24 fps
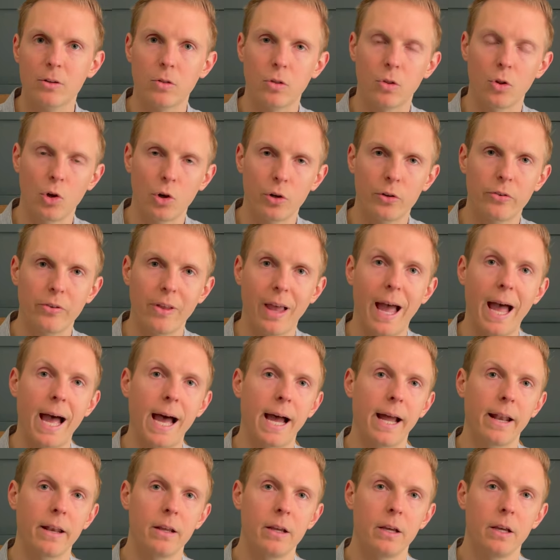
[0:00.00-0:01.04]
looks
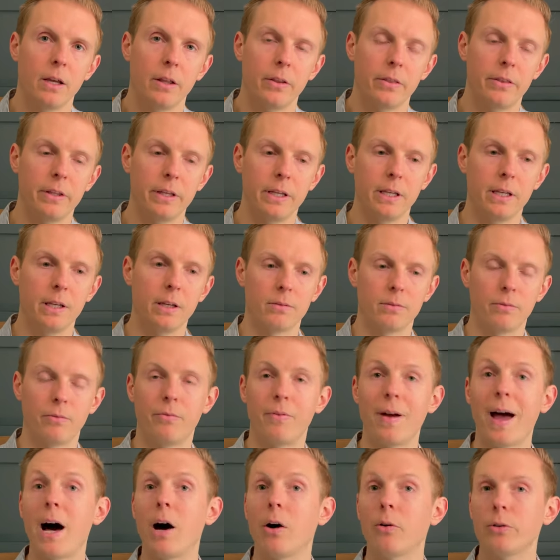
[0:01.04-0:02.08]
at the
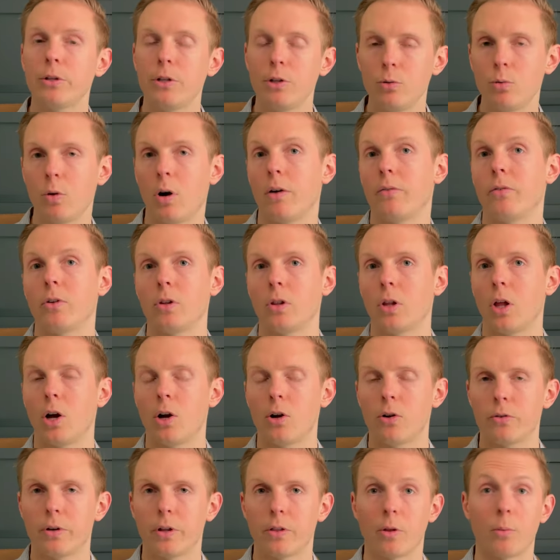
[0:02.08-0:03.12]
value of a
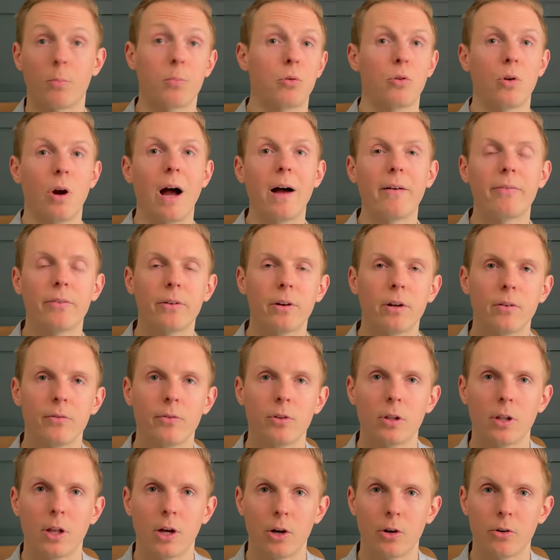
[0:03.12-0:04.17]
loan and the profit of a
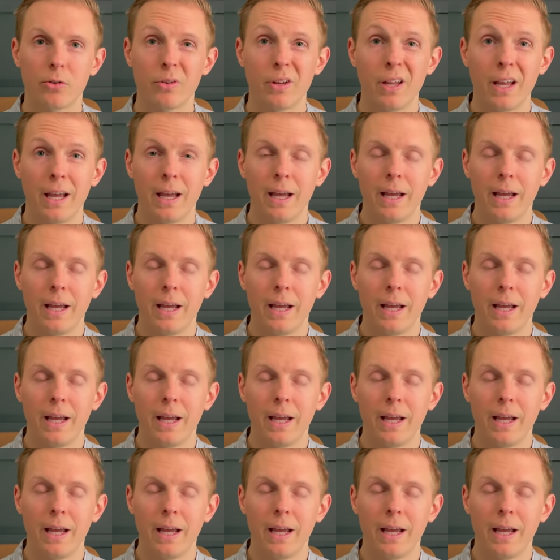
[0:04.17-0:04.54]
loan,